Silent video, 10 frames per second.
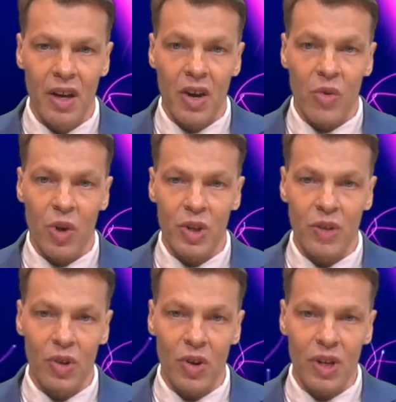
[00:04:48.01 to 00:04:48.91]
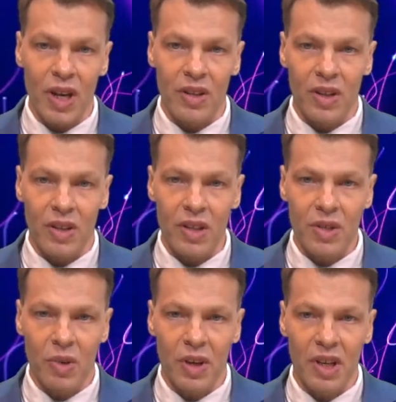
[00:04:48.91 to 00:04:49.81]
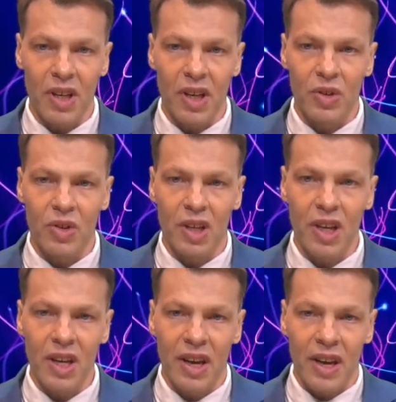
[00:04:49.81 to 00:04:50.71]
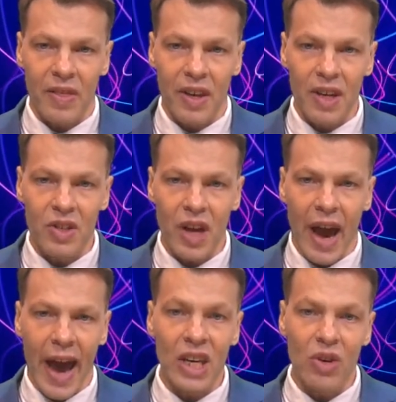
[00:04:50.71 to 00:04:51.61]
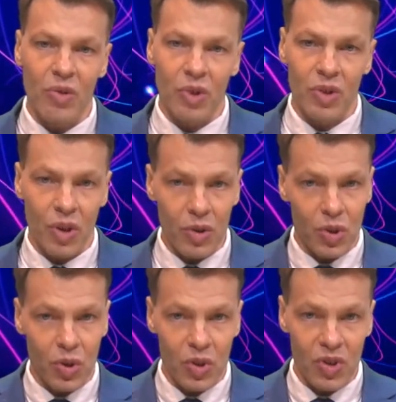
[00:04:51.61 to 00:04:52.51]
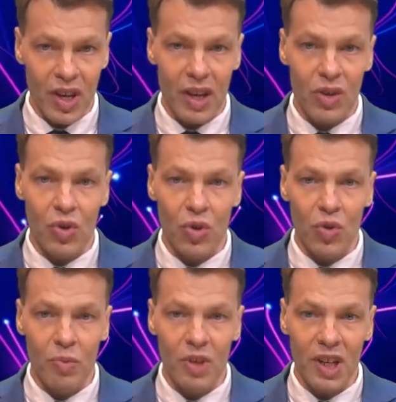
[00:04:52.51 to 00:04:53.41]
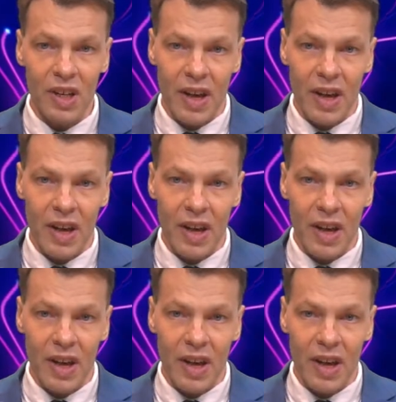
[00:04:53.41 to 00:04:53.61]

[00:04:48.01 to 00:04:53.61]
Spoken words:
Whereas if you go down to this one here, you'll see these are accurate results because they're zoomed in,